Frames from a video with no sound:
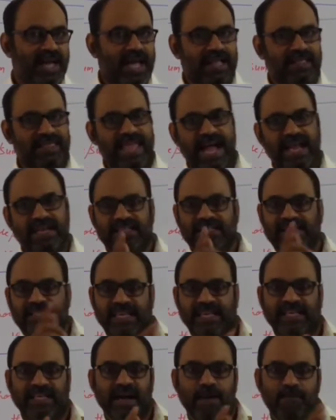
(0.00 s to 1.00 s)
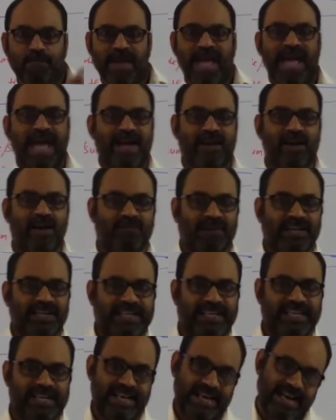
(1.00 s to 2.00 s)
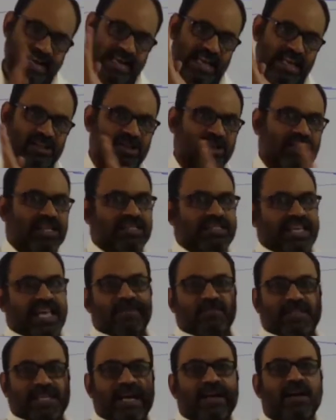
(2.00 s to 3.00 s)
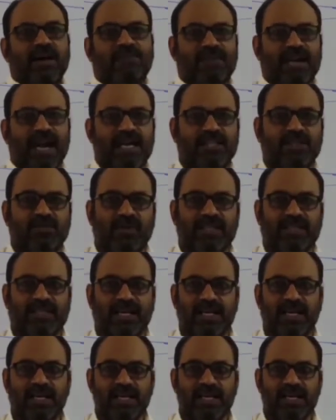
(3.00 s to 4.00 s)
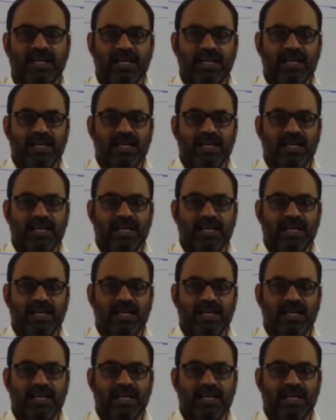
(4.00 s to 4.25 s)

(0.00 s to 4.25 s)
and then see the pair of interior angles on the same side of transversal.